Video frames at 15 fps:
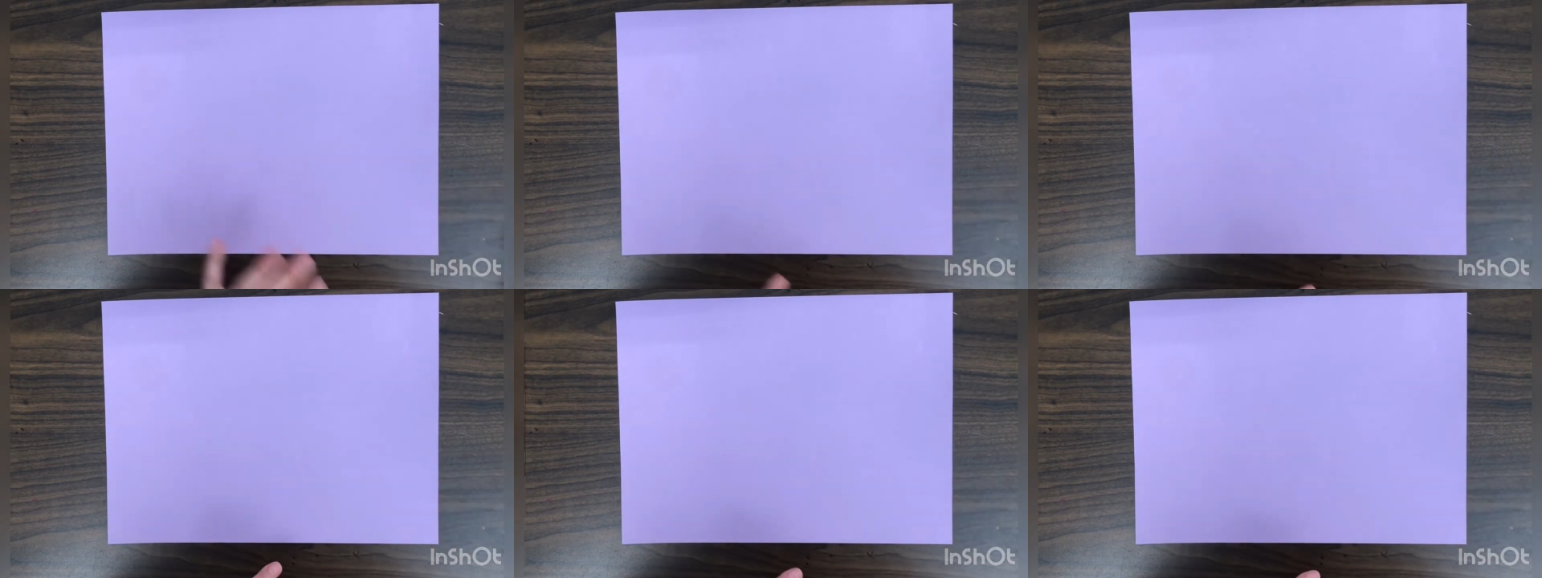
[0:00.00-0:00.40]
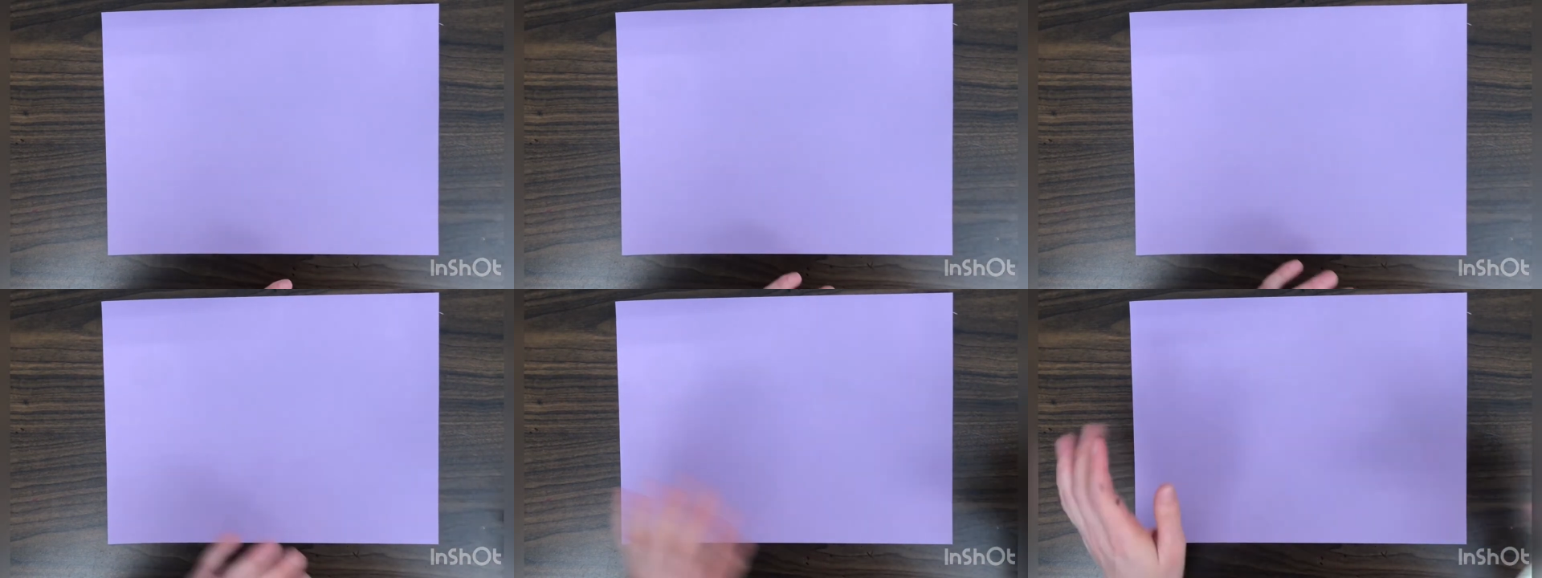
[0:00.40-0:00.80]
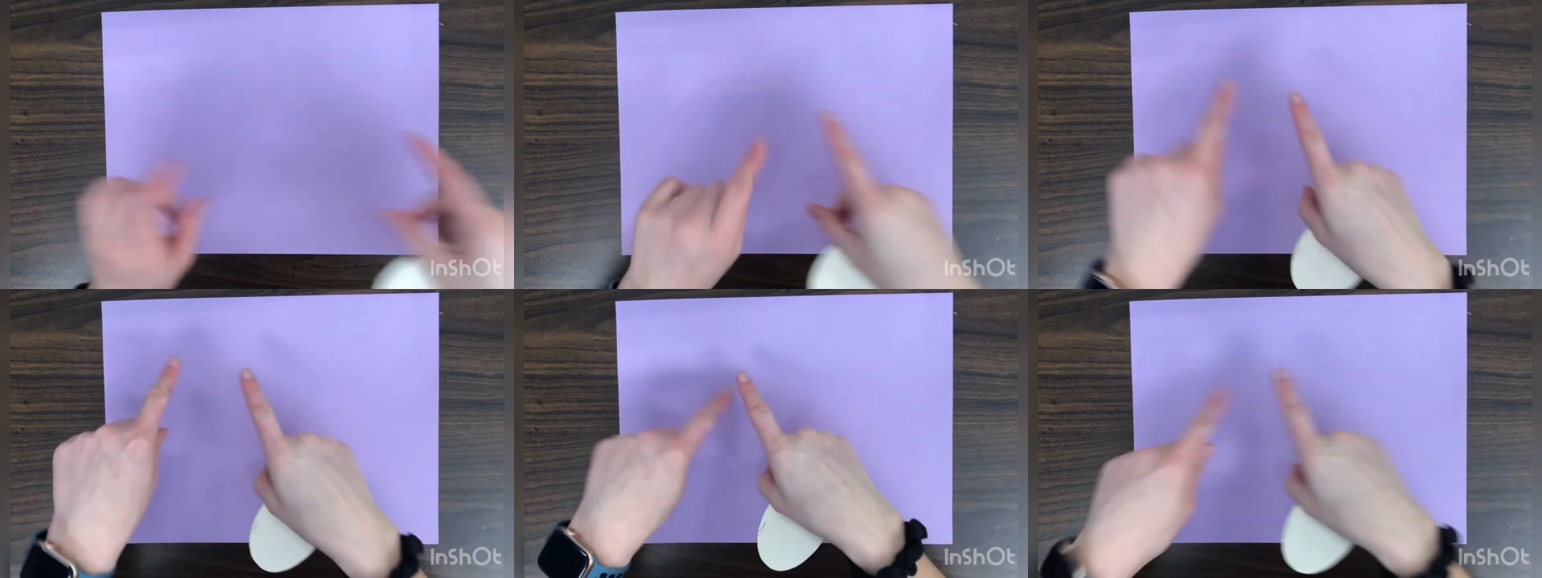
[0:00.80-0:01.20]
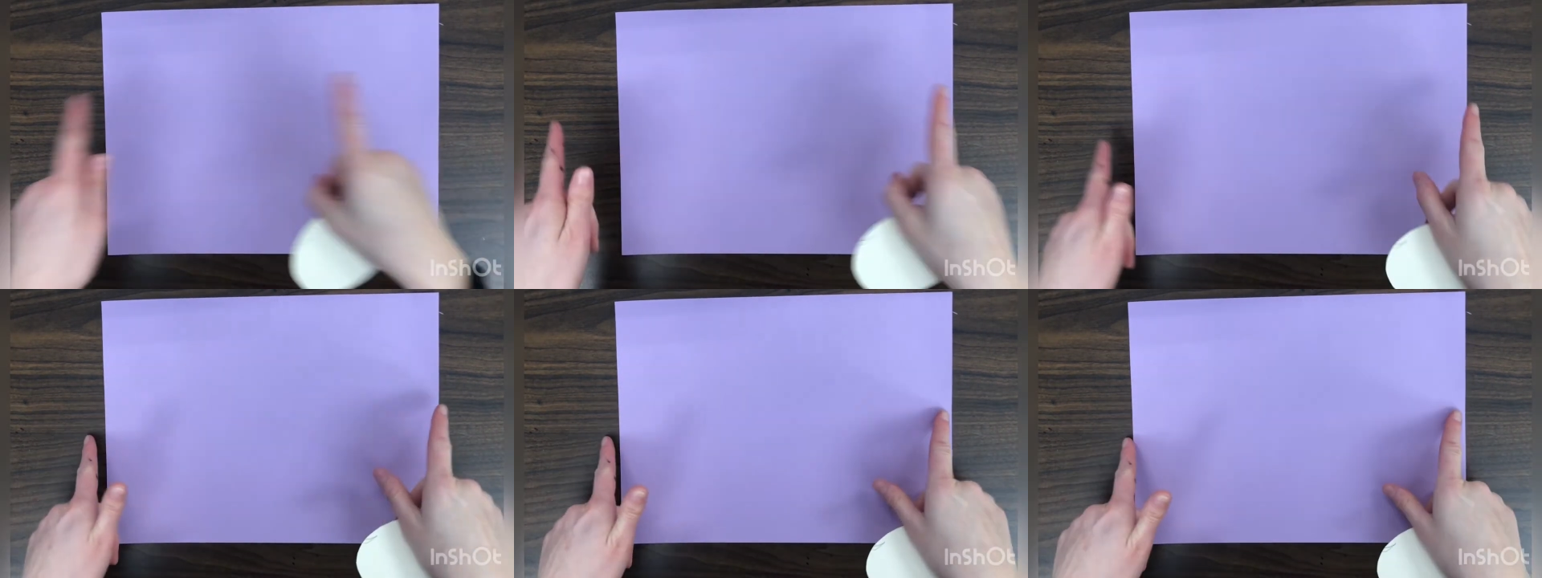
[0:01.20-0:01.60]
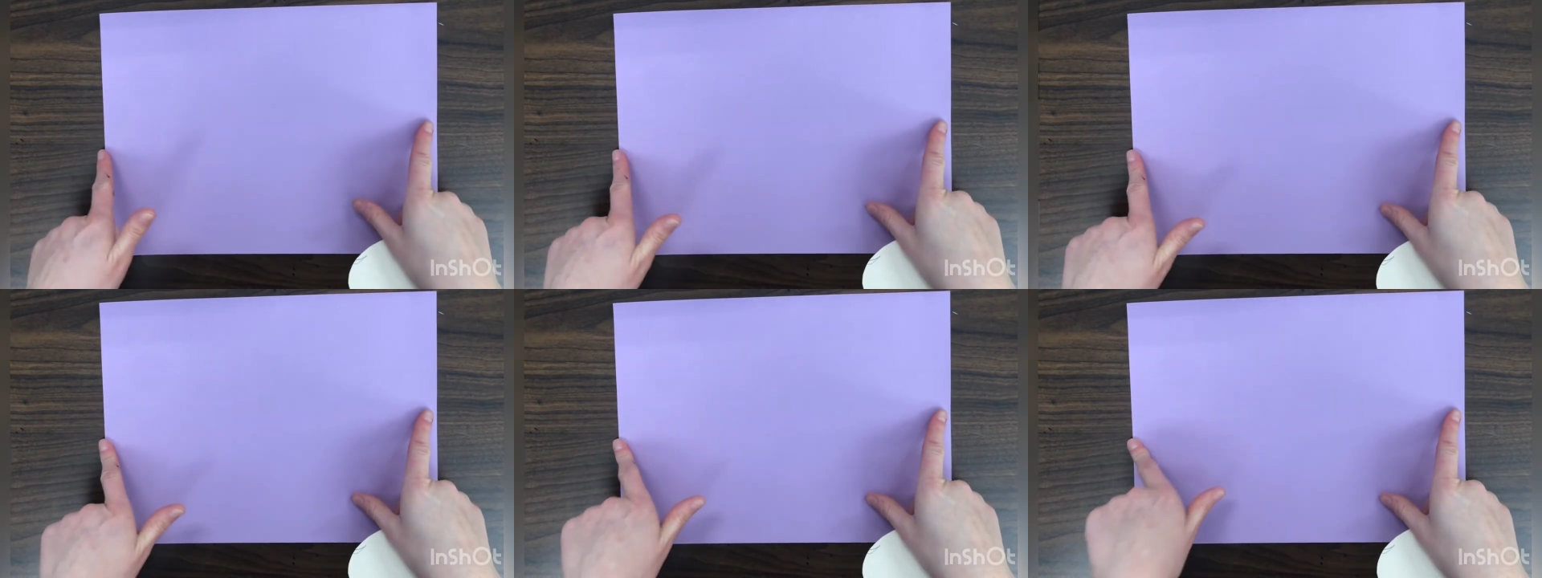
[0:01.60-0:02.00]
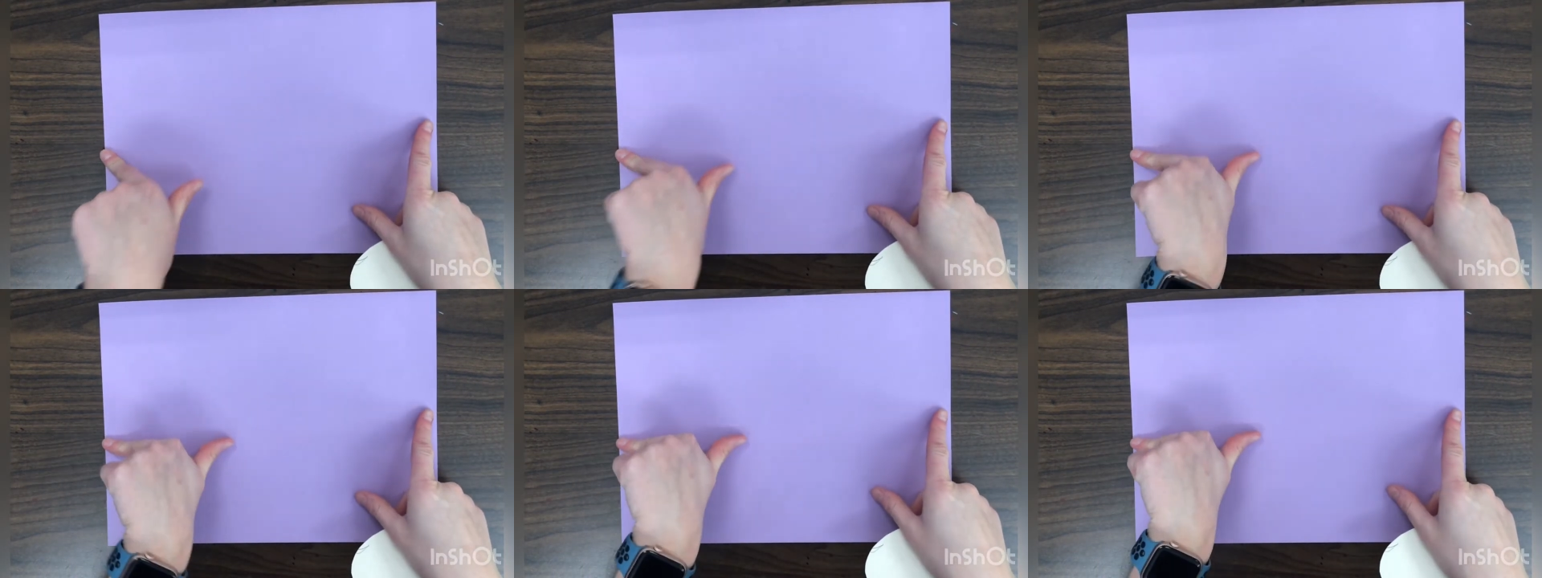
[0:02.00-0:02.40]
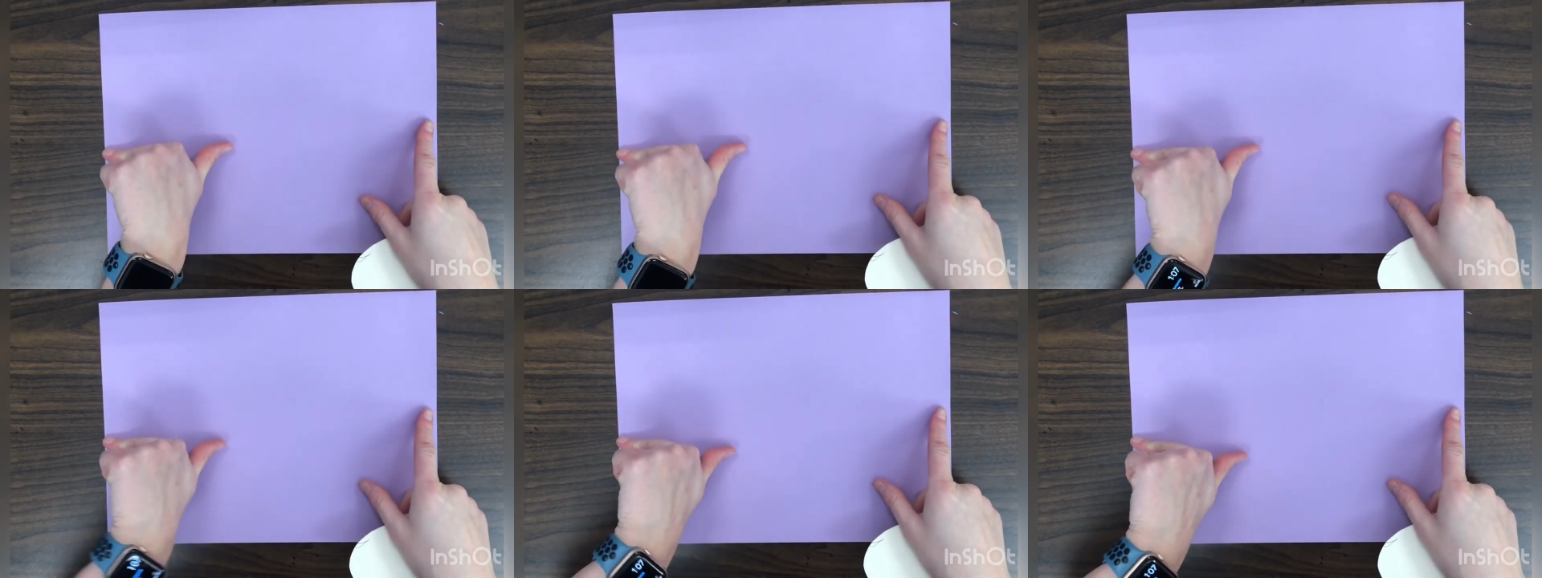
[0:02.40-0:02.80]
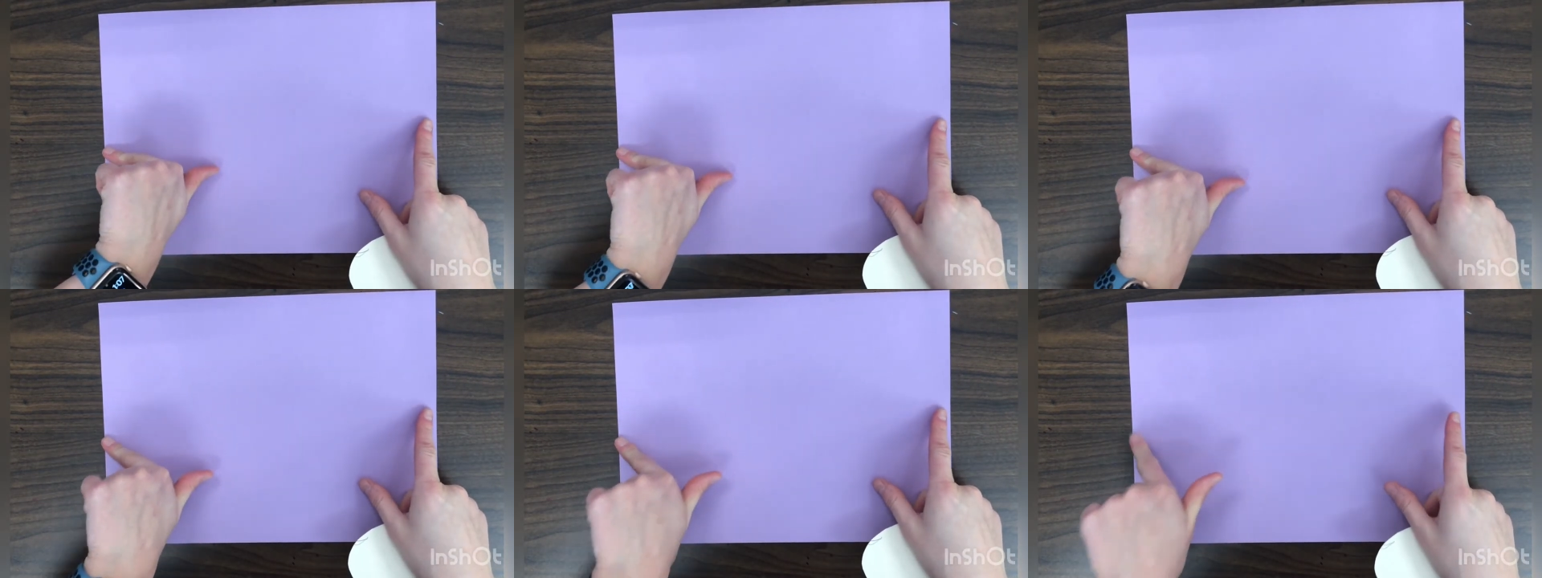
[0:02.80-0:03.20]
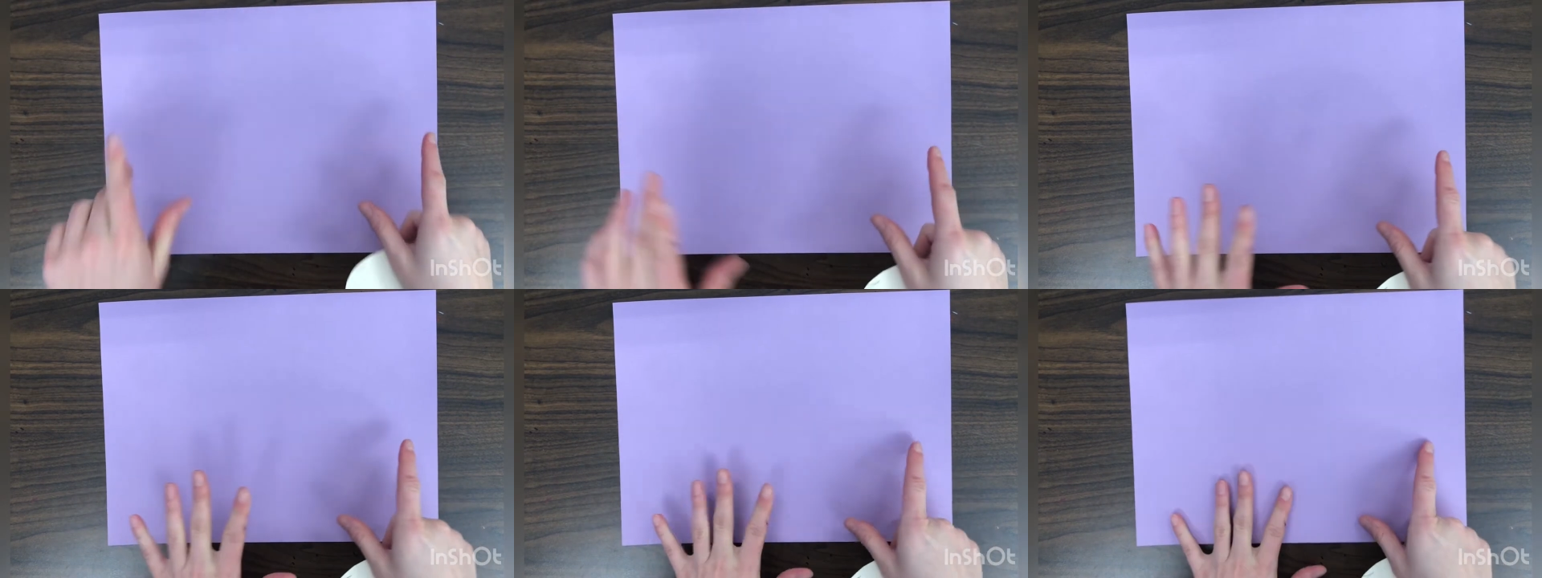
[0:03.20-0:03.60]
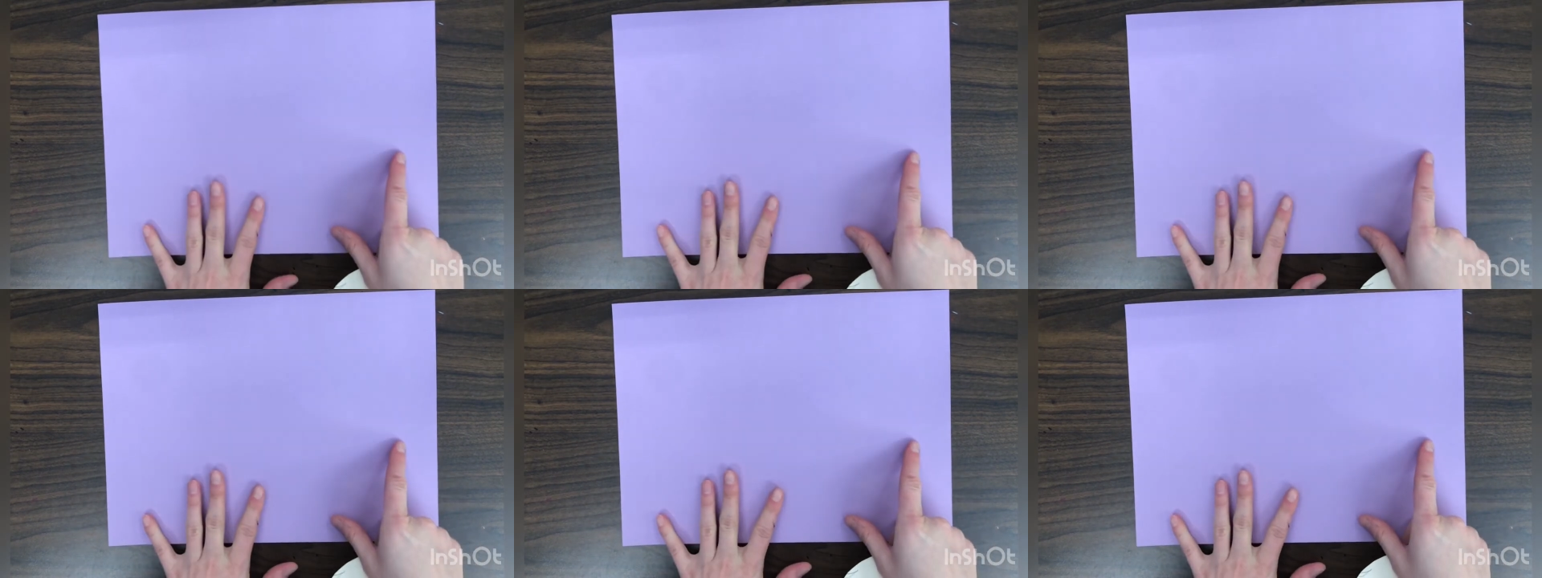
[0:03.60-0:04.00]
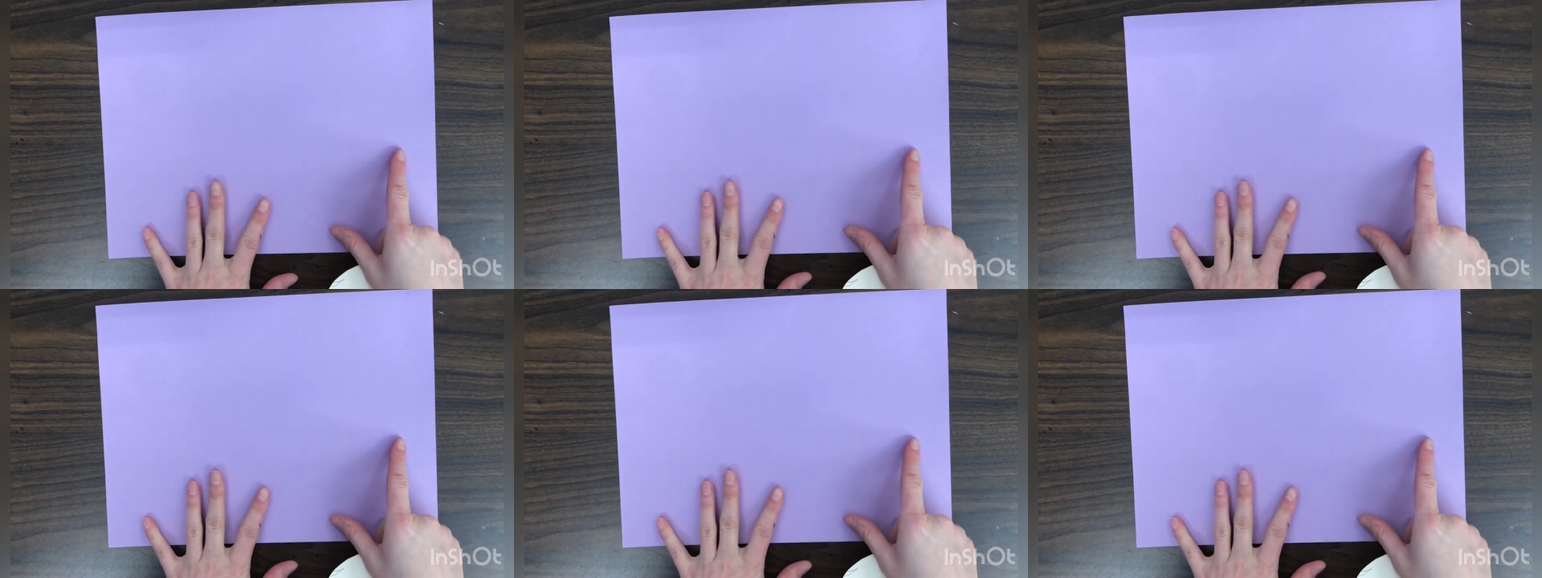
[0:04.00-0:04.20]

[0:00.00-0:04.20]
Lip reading: (no speaker visible)